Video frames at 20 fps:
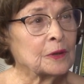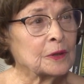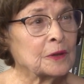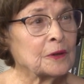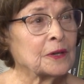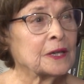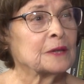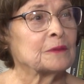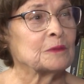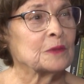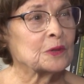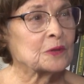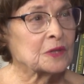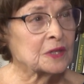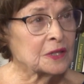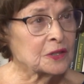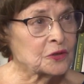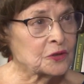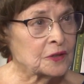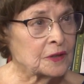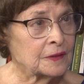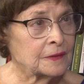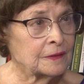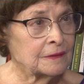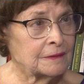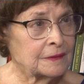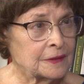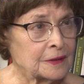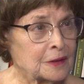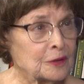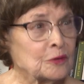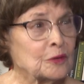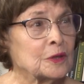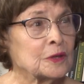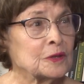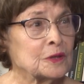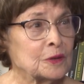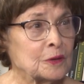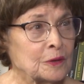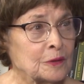a great musician who
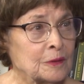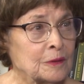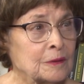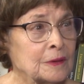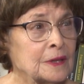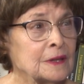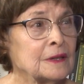could do